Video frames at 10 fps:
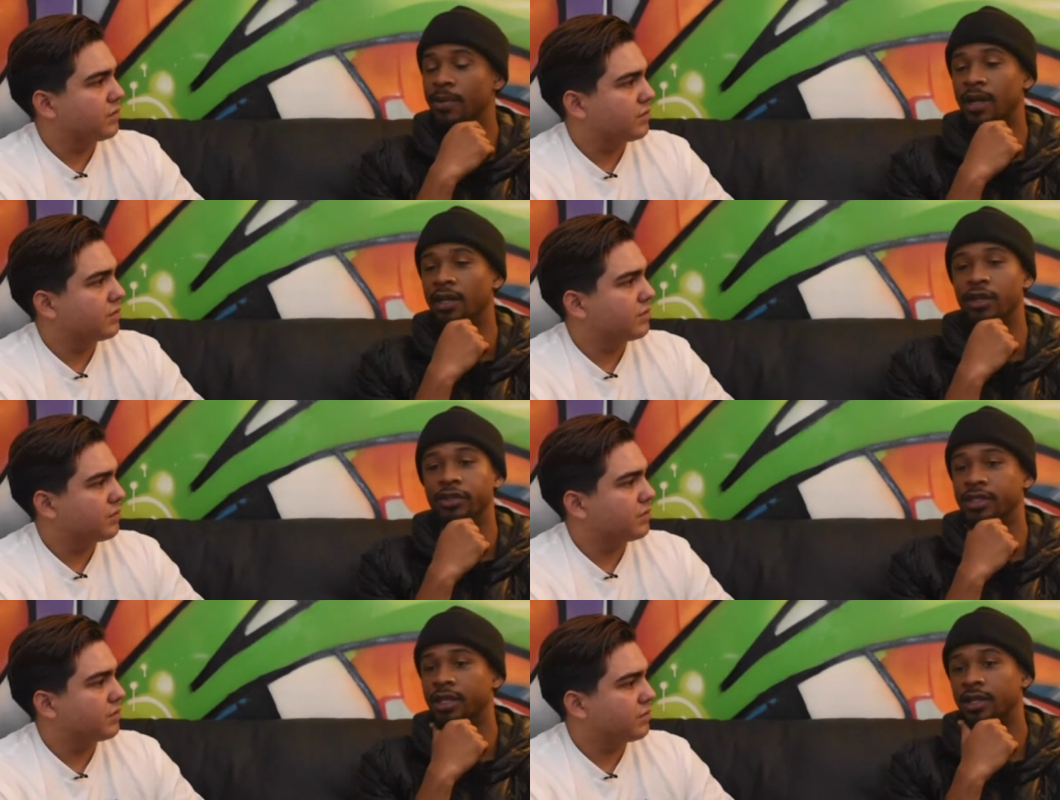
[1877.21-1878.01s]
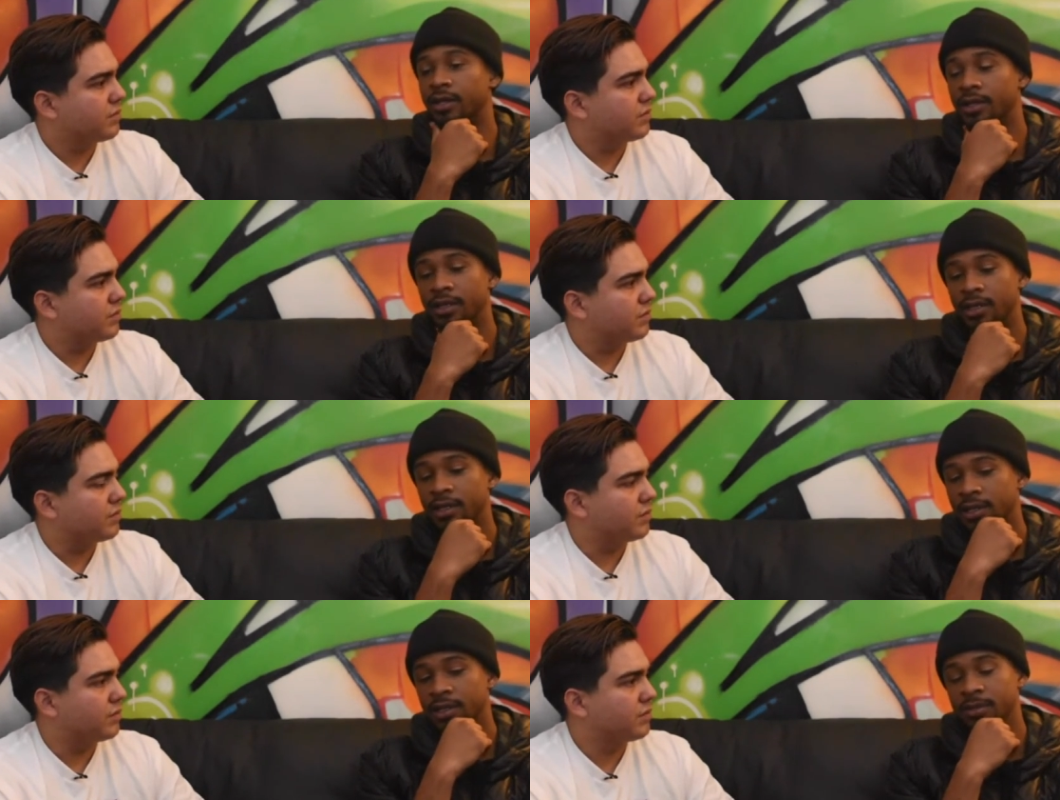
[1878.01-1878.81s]
Speaker 1: Nobody knows that.
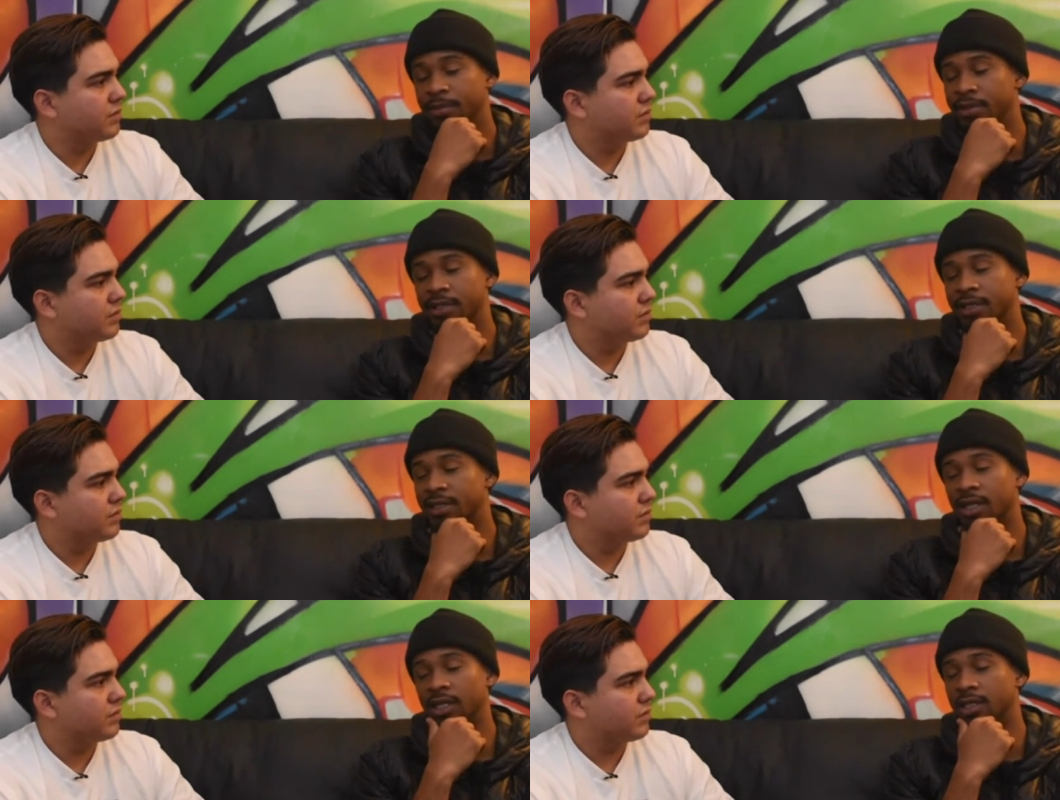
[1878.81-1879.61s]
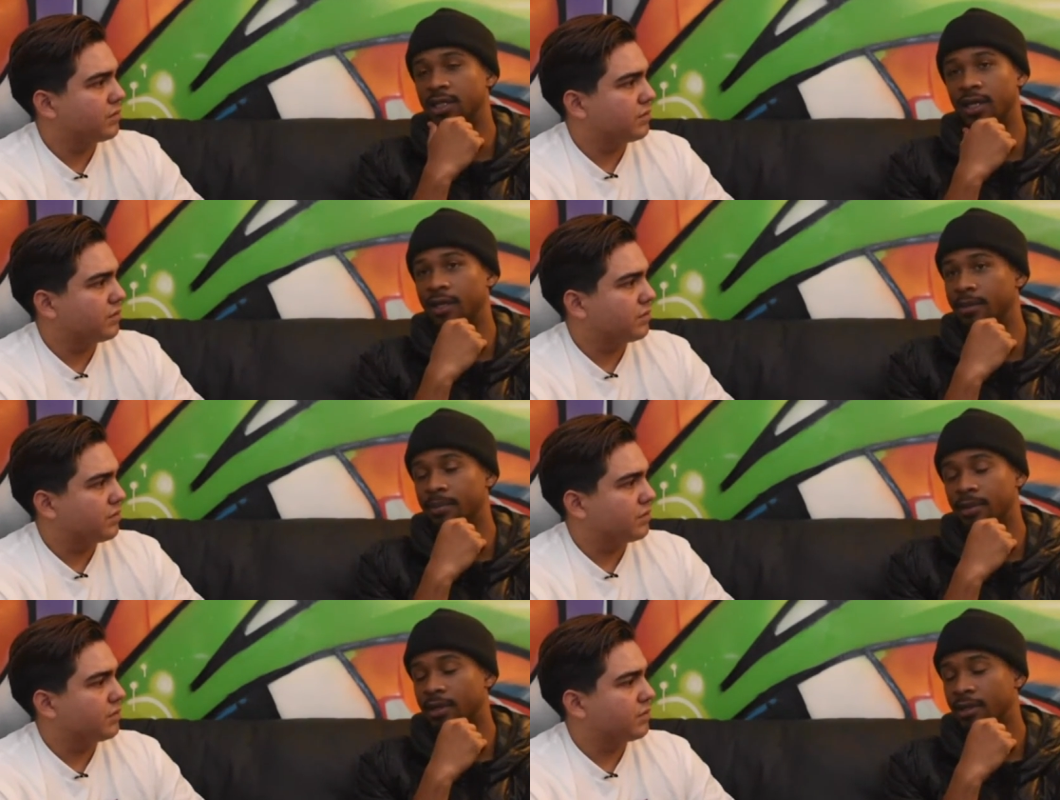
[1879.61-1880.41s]
Mm-hmm. But just stay
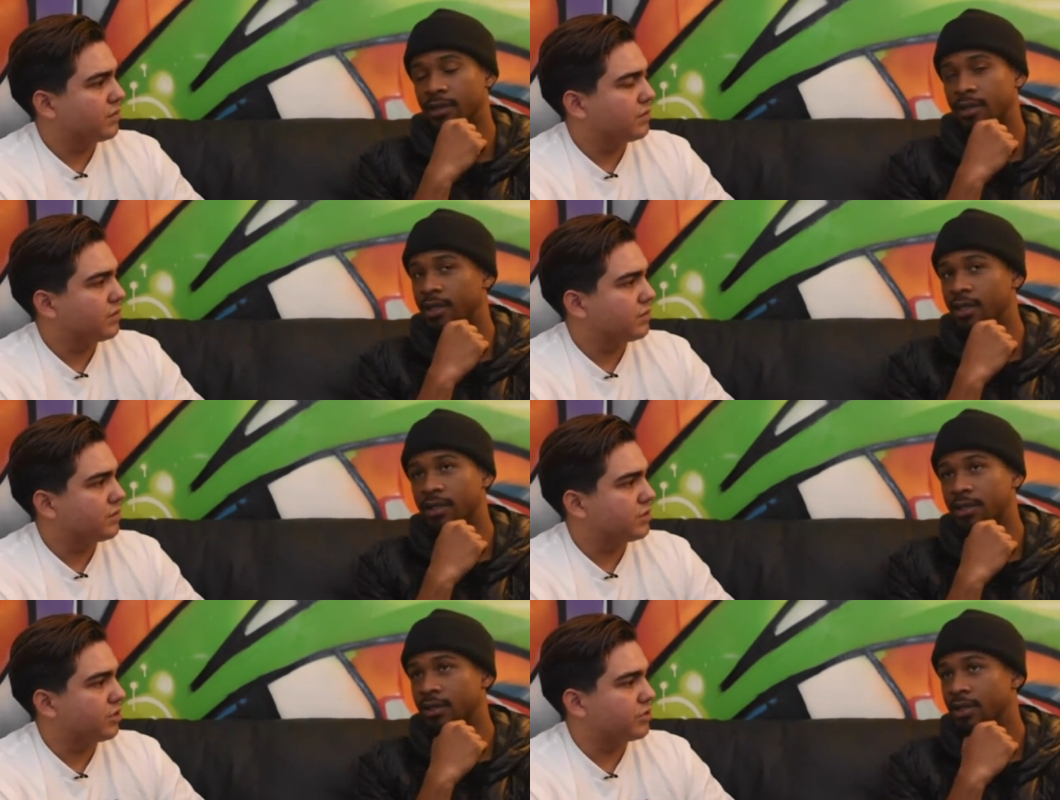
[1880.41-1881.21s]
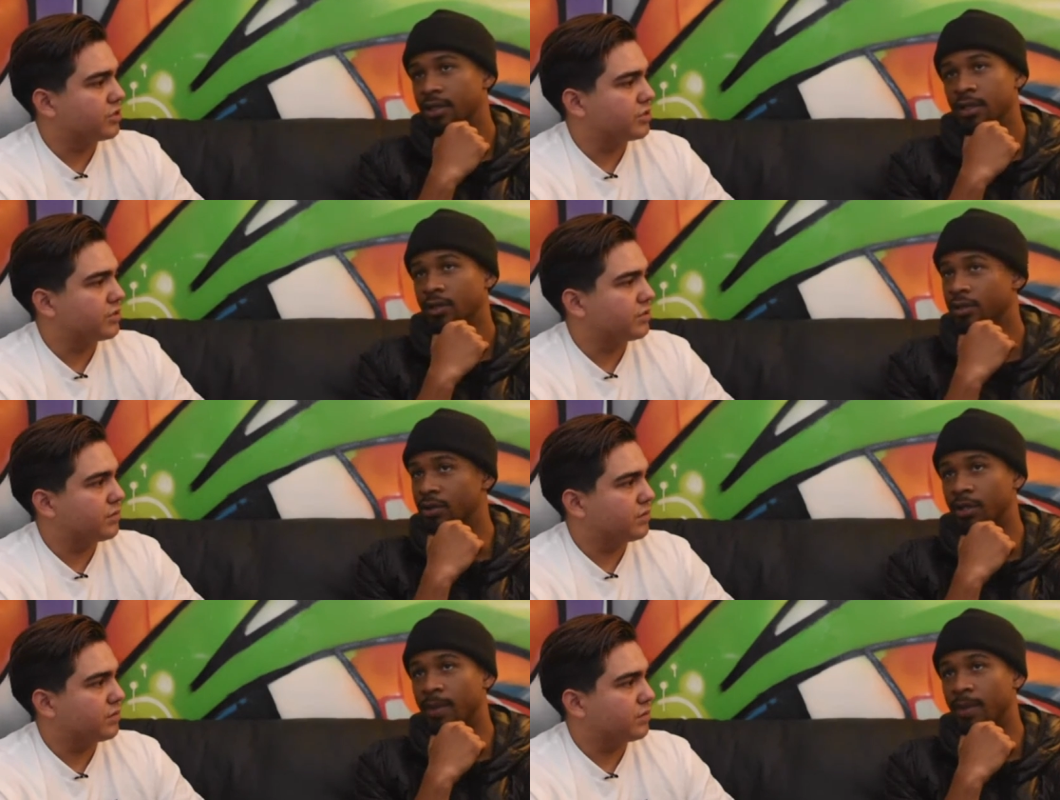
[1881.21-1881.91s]
sane, bro. Like, so just...